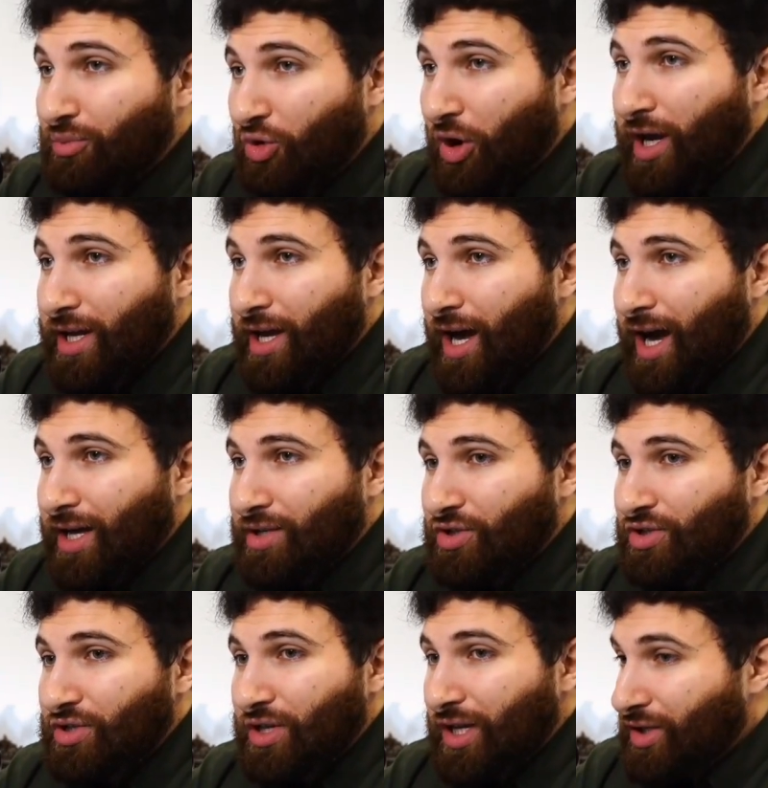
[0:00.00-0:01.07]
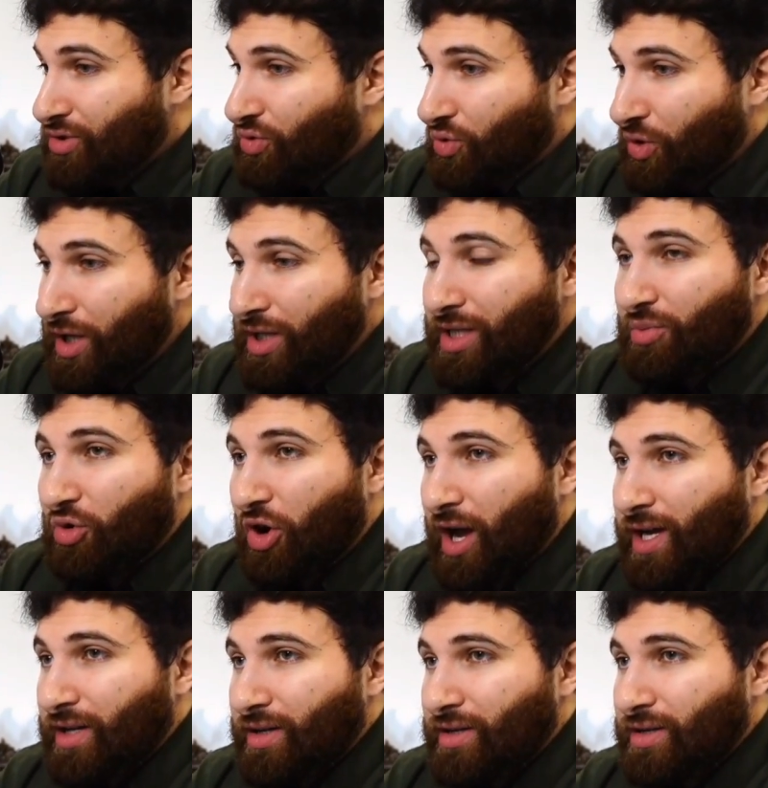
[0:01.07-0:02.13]
bright, guys. It's really
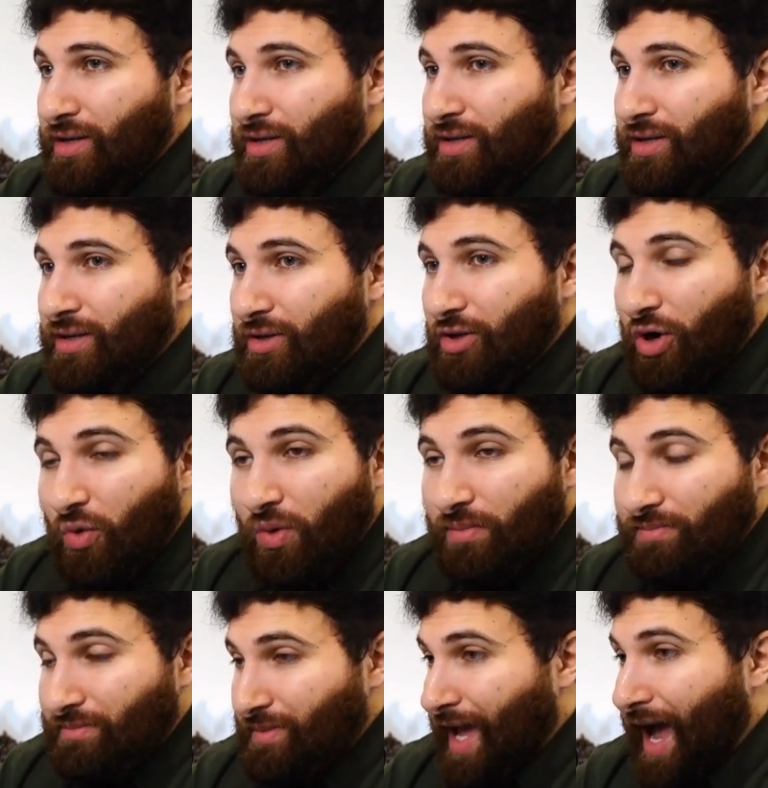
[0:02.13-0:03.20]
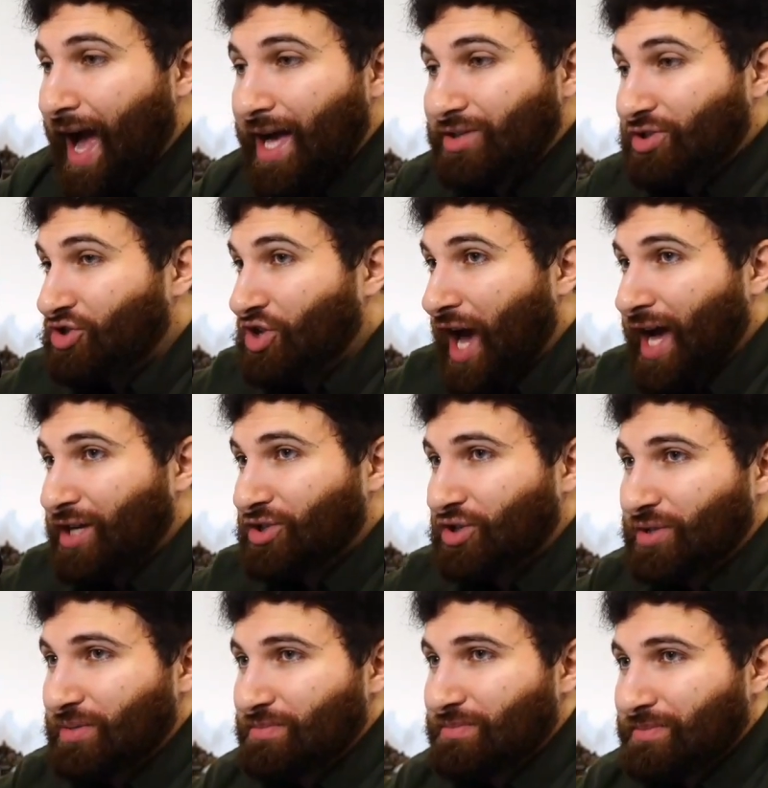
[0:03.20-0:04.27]
bright. You don't ask
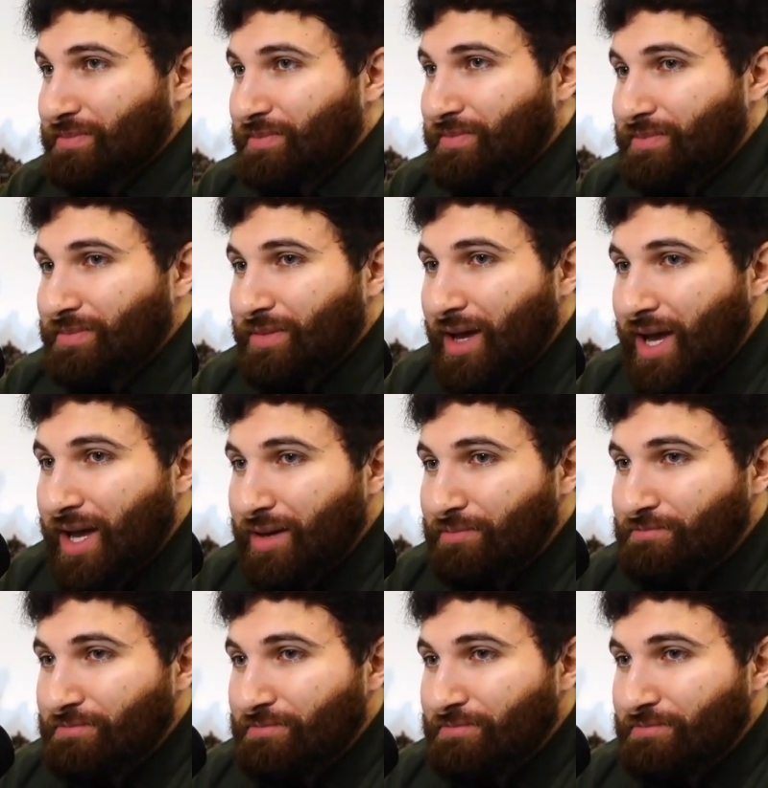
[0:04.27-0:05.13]
Jackson, okay?